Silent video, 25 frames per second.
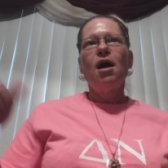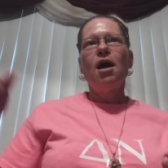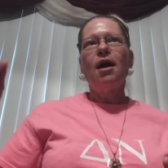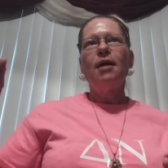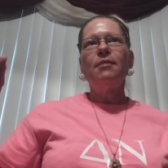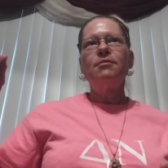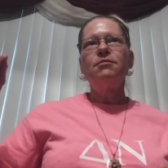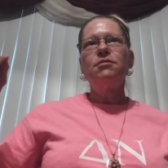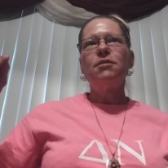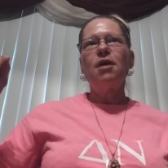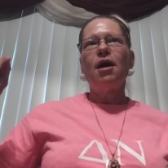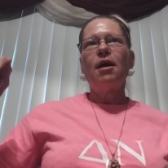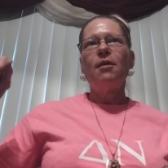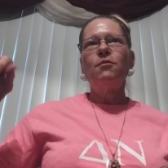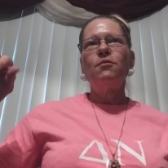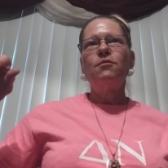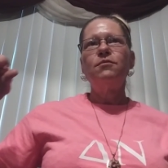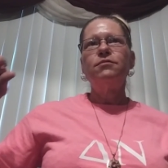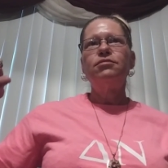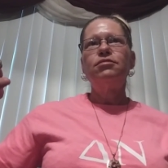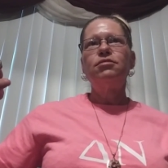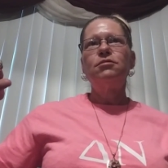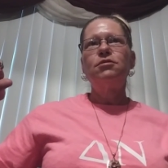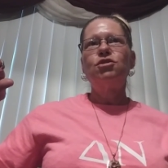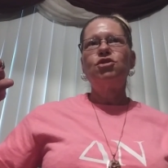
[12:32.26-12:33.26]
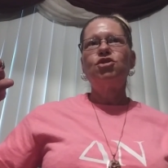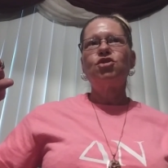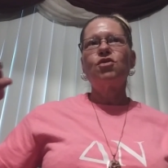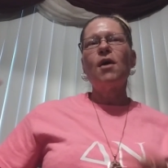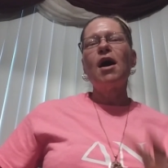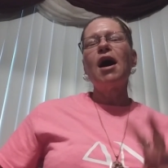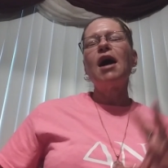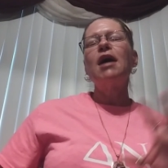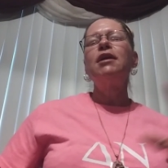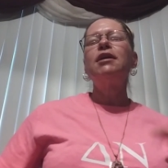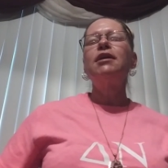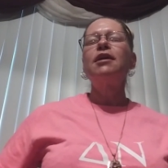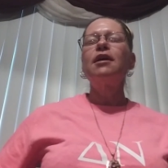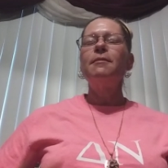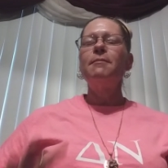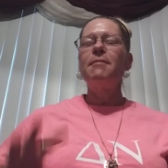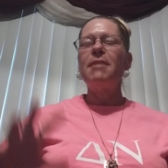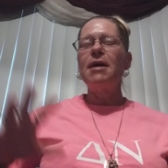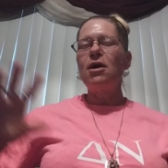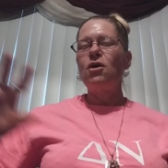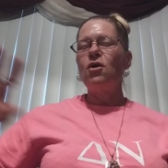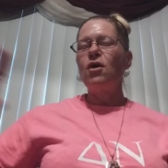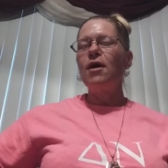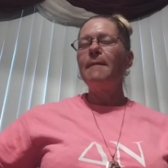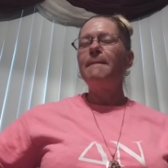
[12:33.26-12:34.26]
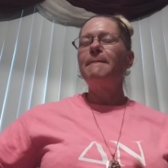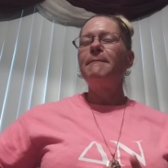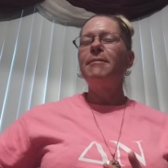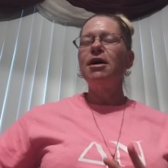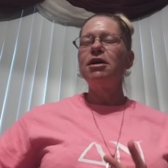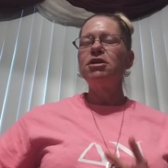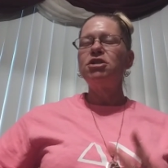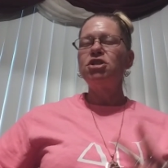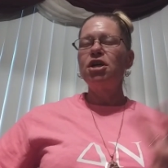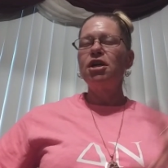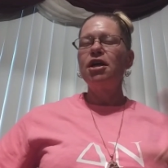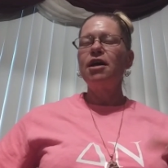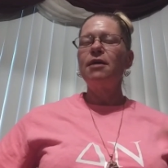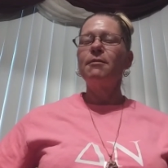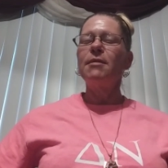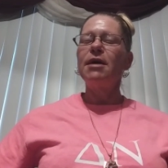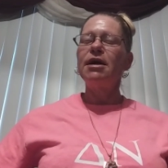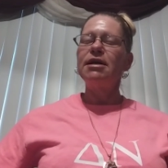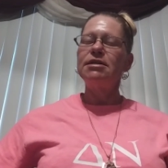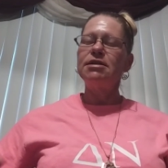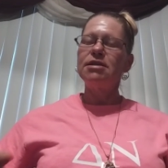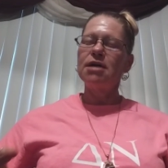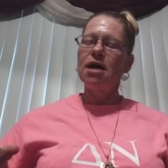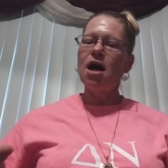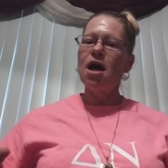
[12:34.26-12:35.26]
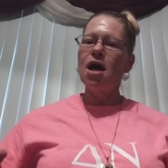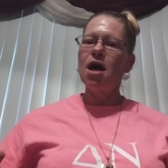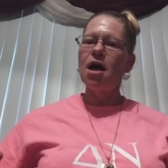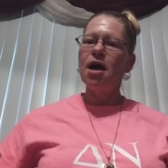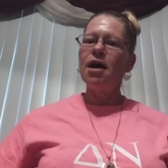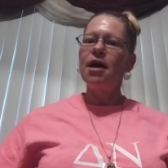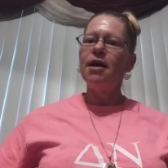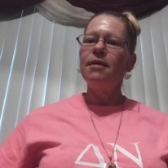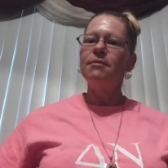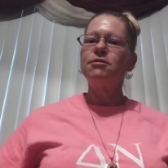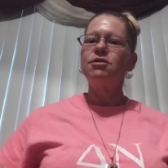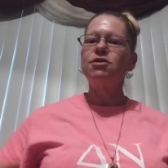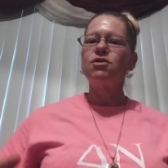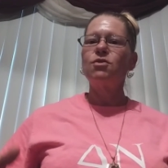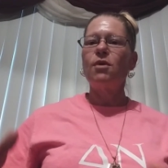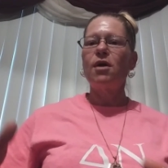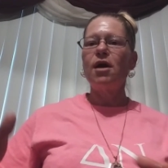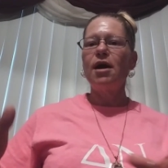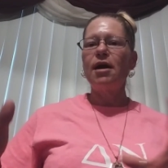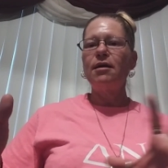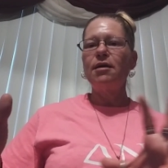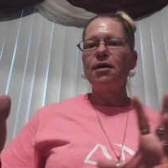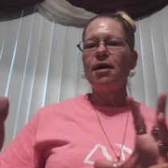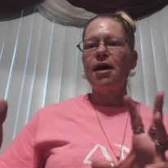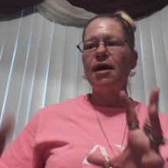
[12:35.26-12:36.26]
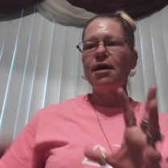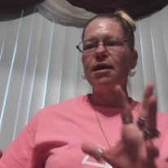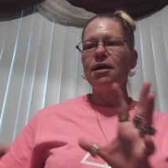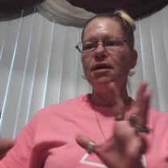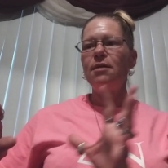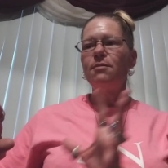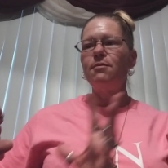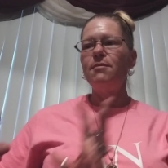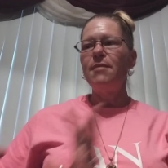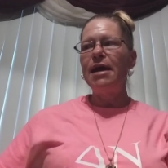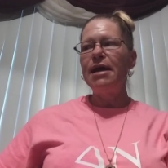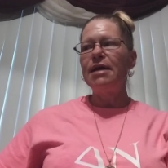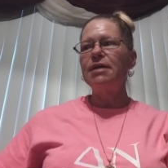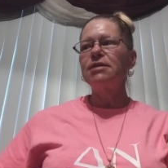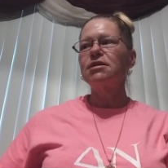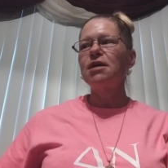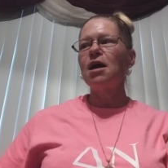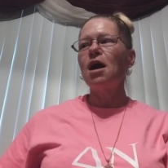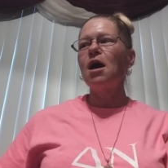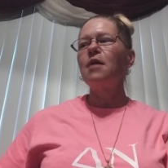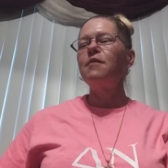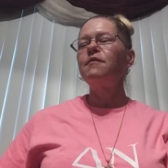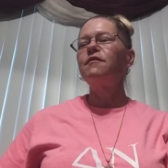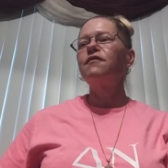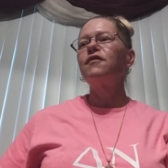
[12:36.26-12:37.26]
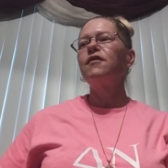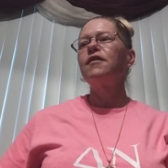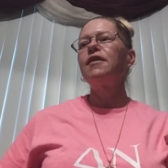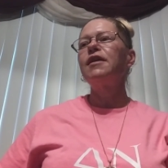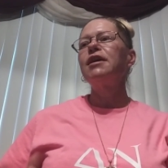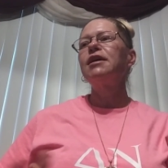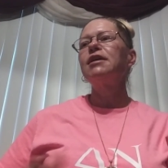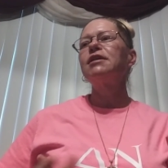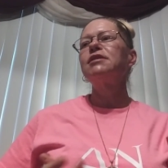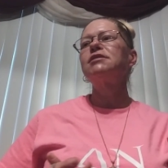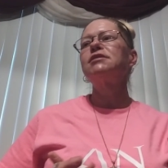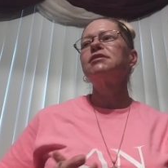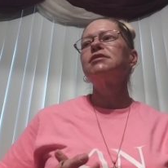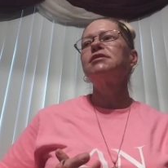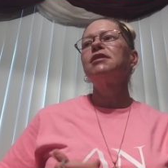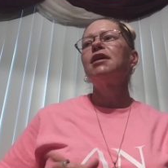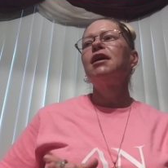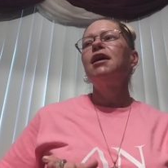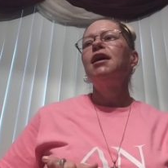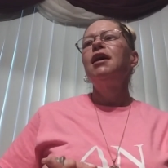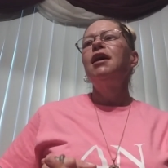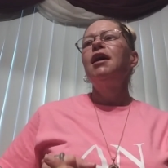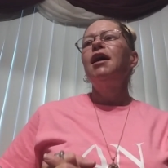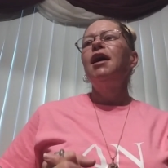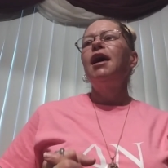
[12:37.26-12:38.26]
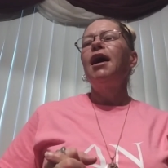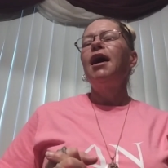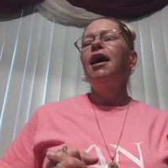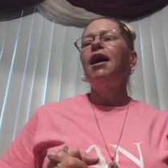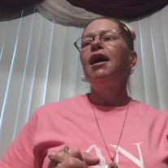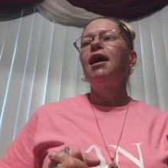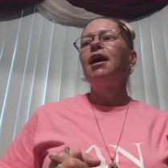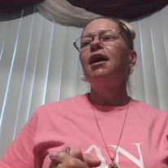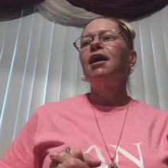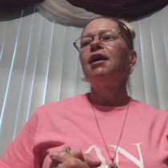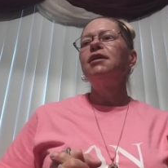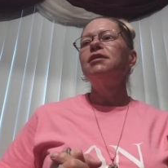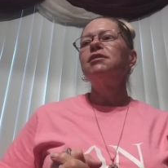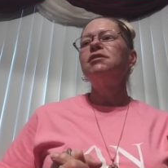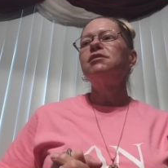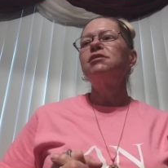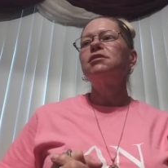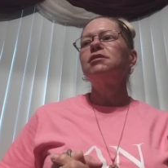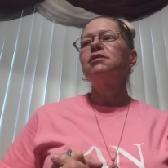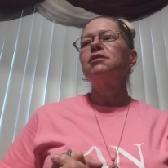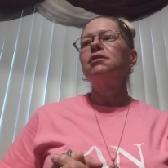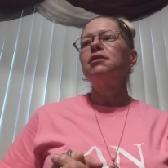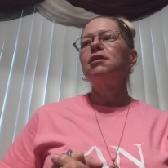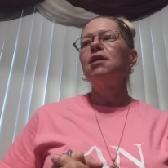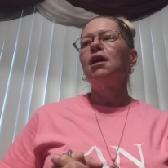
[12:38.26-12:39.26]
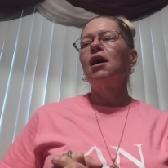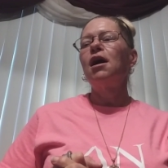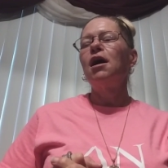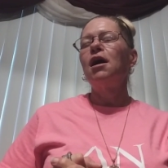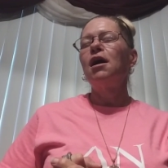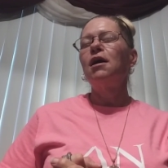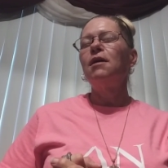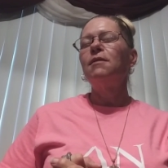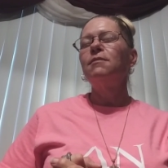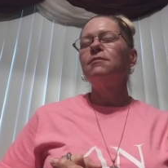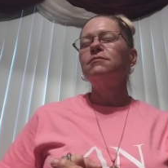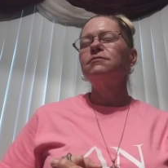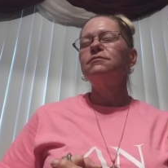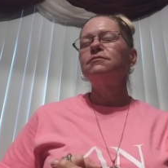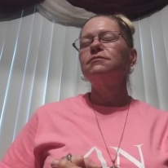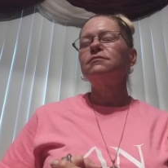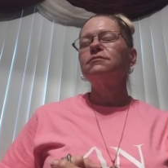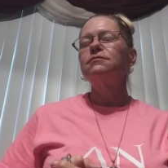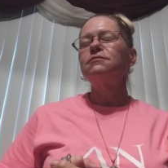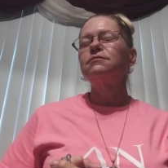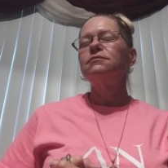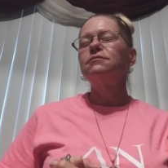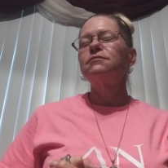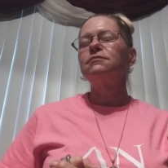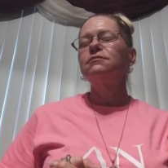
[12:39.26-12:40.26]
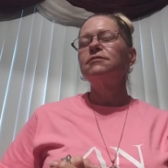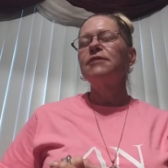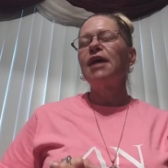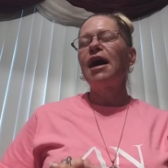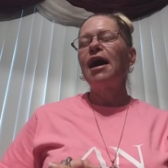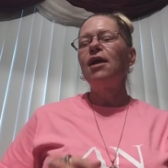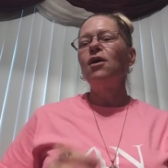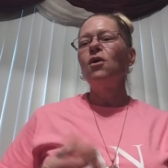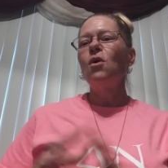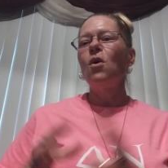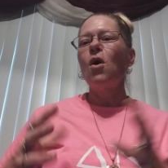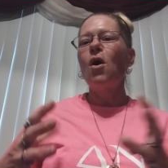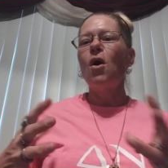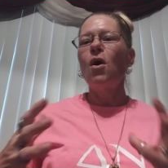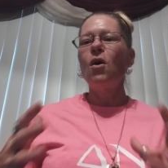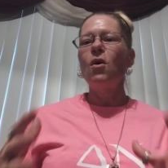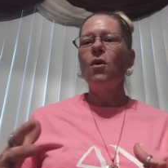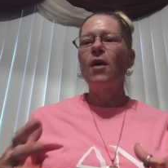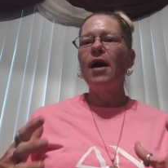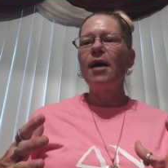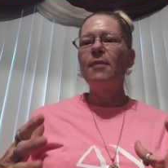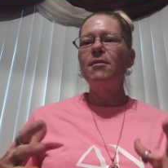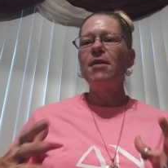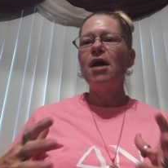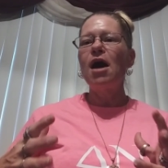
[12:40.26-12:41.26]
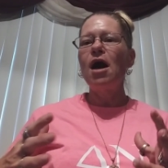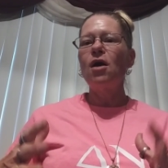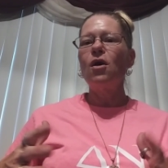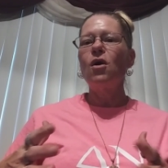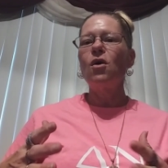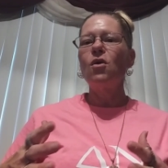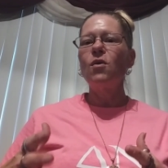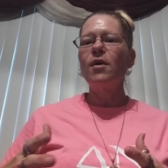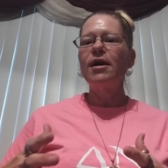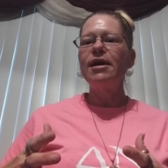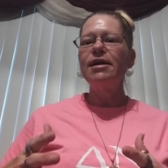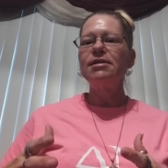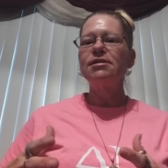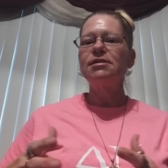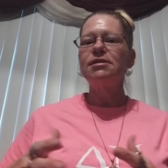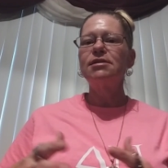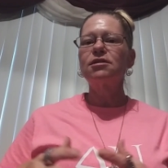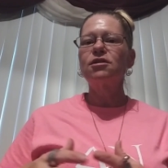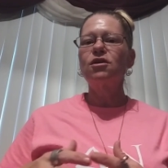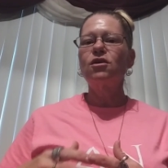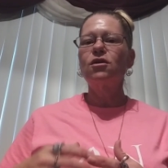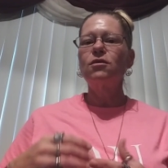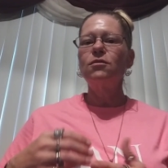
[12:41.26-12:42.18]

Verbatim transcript: I'm, I'm trying to get better at budgeting my time to where I, I can make time for this. And um, I don't, oh, I'm not always